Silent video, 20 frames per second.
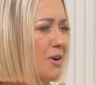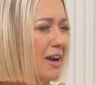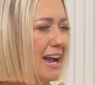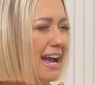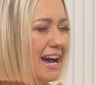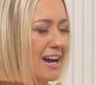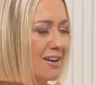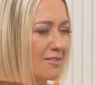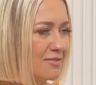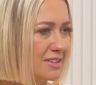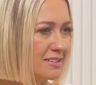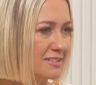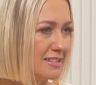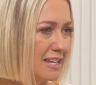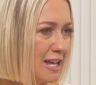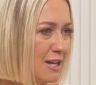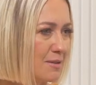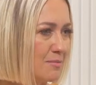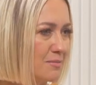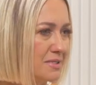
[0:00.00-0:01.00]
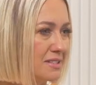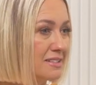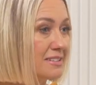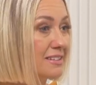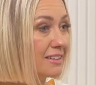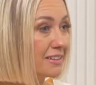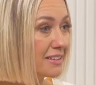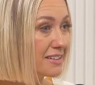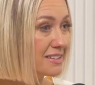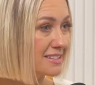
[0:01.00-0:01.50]
or have the same
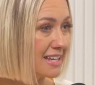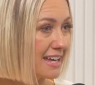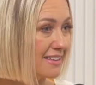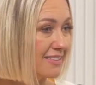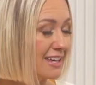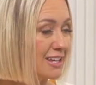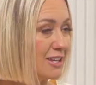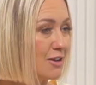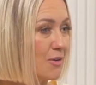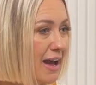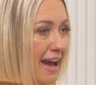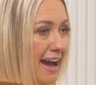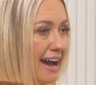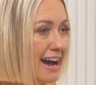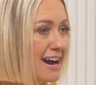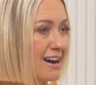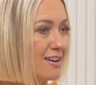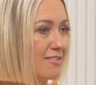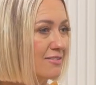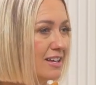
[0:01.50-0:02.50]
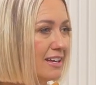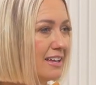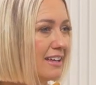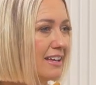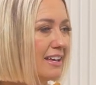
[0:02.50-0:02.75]
skill set that you have.